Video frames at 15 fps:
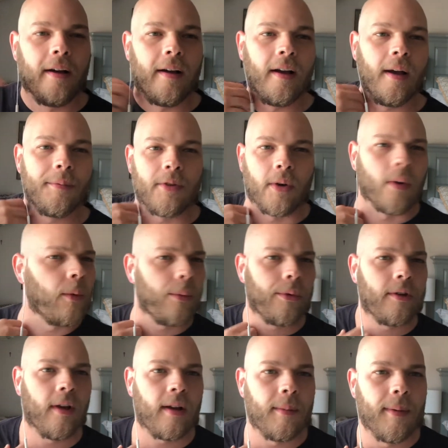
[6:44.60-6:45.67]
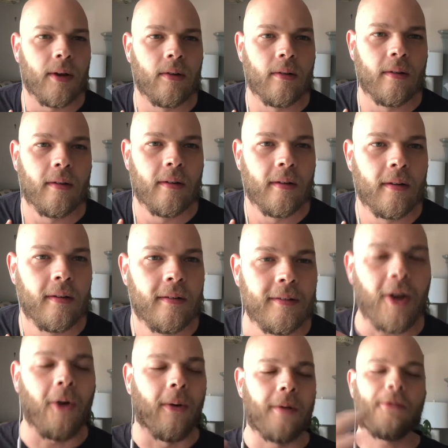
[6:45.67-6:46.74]
I'm sorry, what were we talking about?
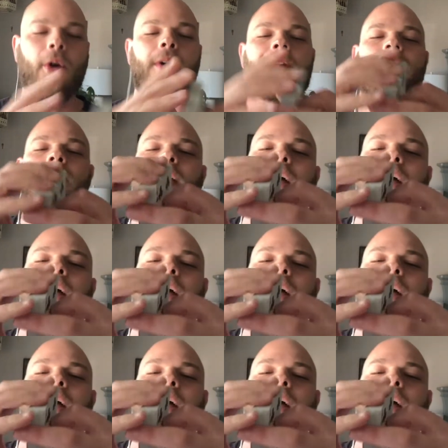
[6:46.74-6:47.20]
No, of course.